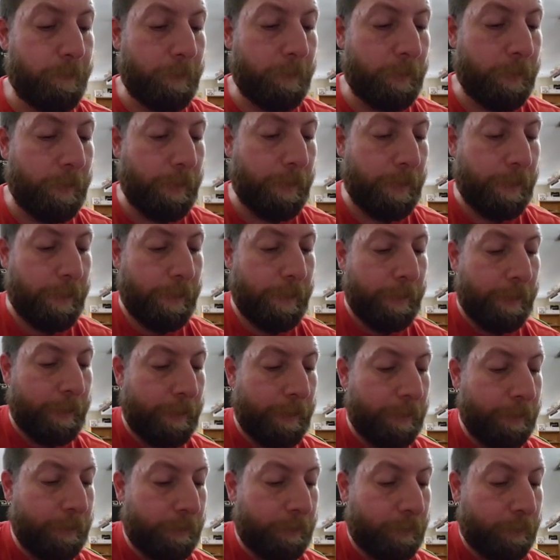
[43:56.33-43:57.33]
Okay,
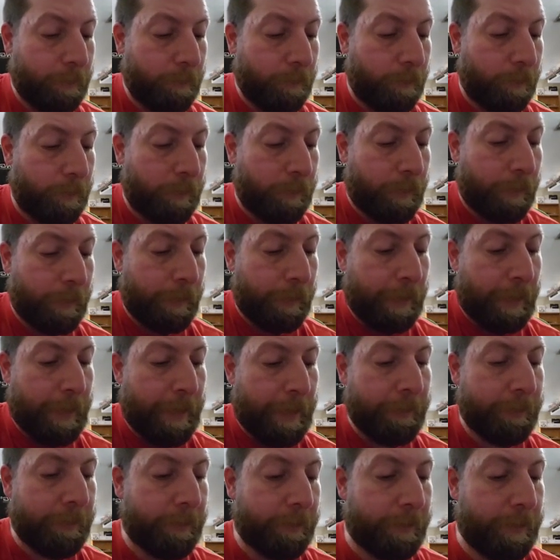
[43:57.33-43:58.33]
guys, we're in the
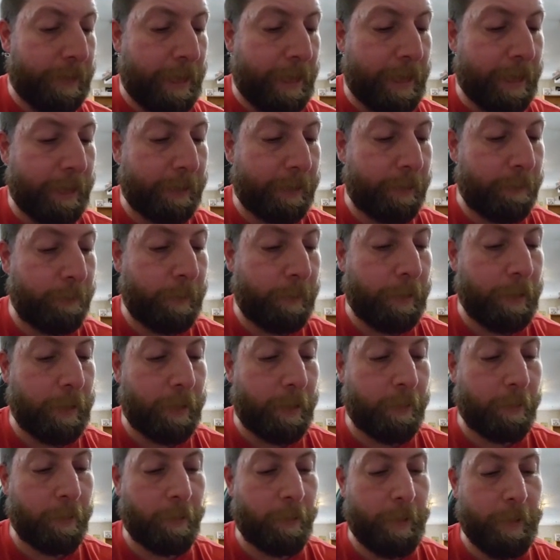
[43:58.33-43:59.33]
last stack, and then we got
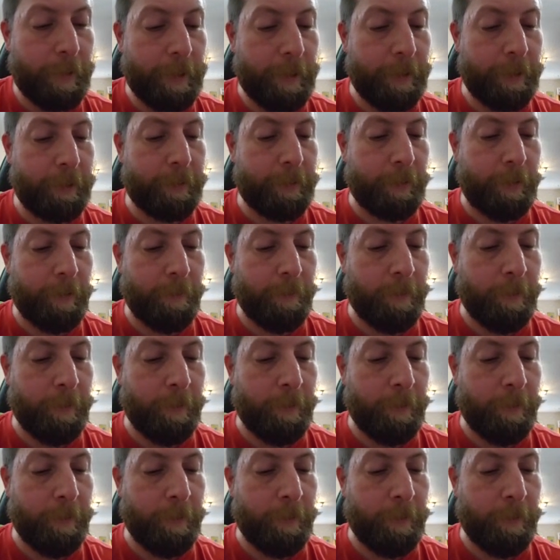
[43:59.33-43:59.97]
our hit of